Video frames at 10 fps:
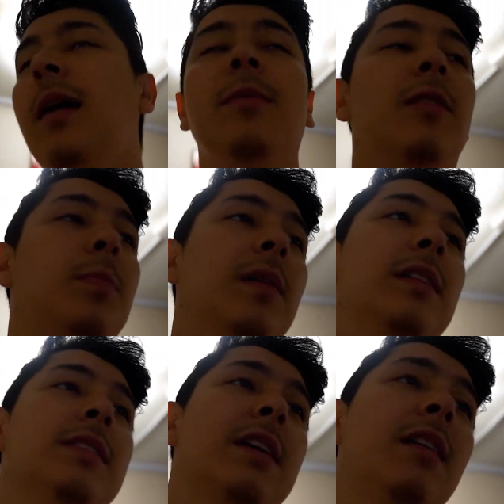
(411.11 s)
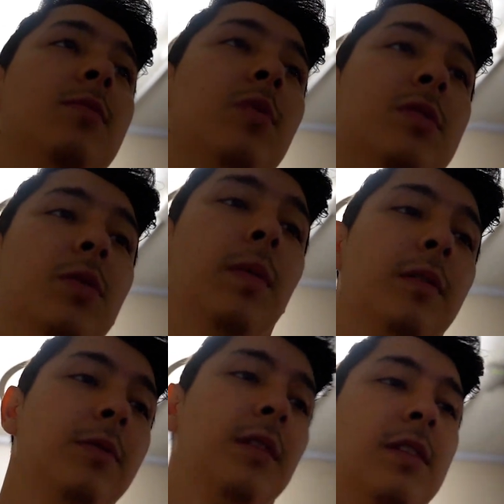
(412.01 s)
I'm not gonna play like, these games with ask, you,
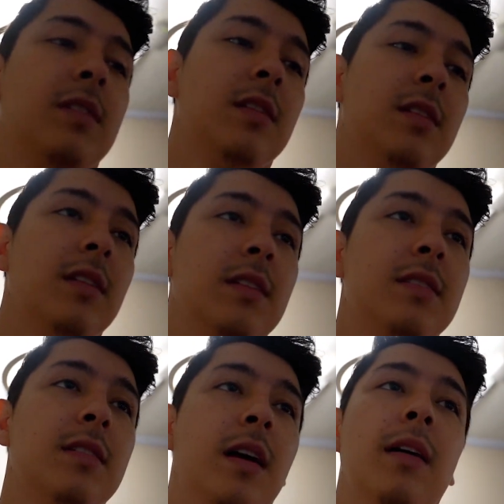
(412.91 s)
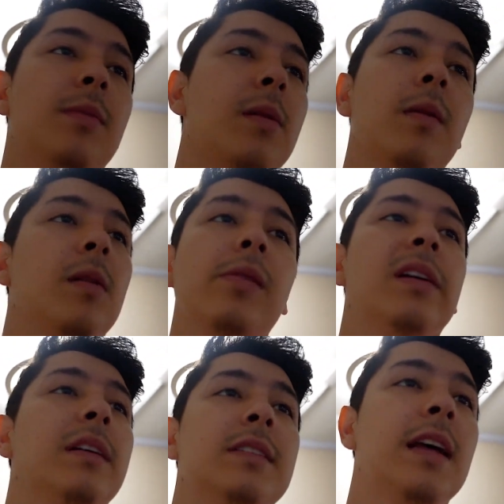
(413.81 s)
baby. It's, like, really, really,
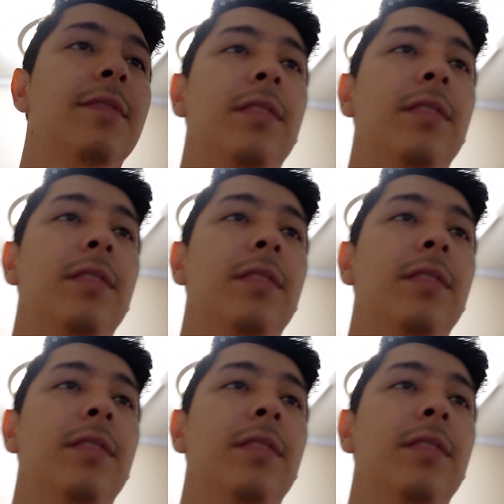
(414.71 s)
really it's not